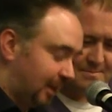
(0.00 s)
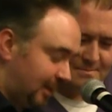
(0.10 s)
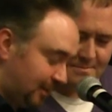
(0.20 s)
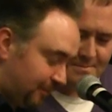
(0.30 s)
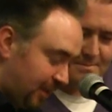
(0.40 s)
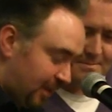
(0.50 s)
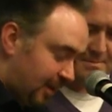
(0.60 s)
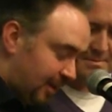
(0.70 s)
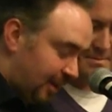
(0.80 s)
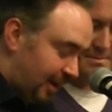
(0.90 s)
dig,
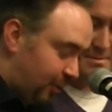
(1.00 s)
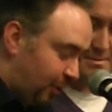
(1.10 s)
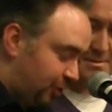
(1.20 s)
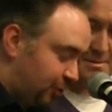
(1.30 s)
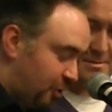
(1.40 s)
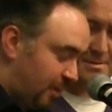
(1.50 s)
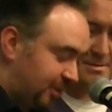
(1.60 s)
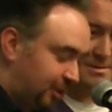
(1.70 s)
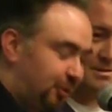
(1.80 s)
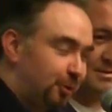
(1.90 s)
I got a job
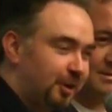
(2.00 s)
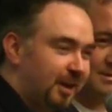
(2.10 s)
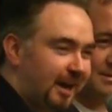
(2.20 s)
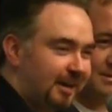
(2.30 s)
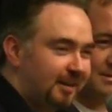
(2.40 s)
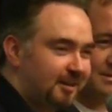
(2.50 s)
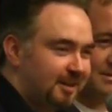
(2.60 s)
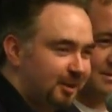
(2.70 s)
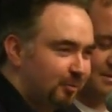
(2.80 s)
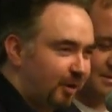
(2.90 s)
as a tour guide at the
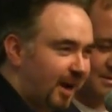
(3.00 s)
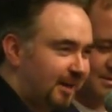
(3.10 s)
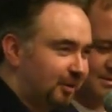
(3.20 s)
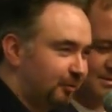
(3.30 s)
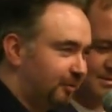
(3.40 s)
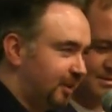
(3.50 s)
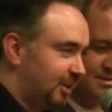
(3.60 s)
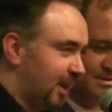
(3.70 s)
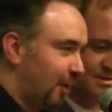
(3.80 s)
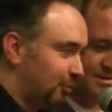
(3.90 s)
nearby
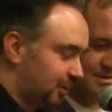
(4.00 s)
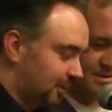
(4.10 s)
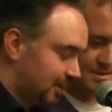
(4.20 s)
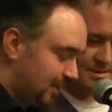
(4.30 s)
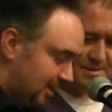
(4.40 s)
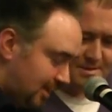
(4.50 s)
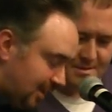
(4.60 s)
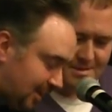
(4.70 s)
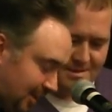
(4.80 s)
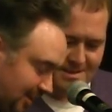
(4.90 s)
Dumfries House.
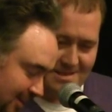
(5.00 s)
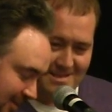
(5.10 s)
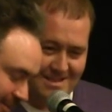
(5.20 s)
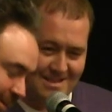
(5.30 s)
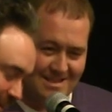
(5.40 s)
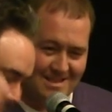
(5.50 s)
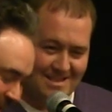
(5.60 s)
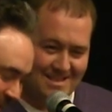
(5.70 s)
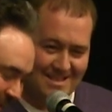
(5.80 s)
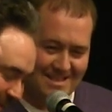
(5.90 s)

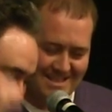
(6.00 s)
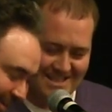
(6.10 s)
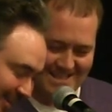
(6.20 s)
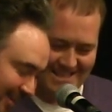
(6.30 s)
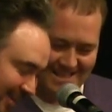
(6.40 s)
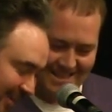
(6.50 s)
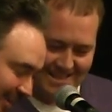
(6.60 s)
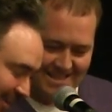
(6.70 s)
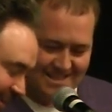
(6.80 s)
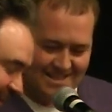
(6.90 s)
Yay.
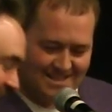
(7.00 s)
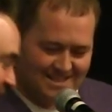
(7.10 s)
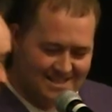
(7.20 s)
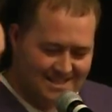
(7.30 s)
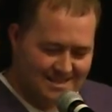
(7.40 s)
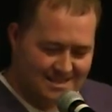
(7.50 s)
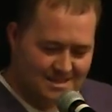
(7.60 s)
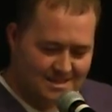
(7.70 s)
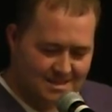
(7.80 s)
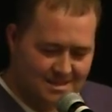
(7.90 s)
And Shaun is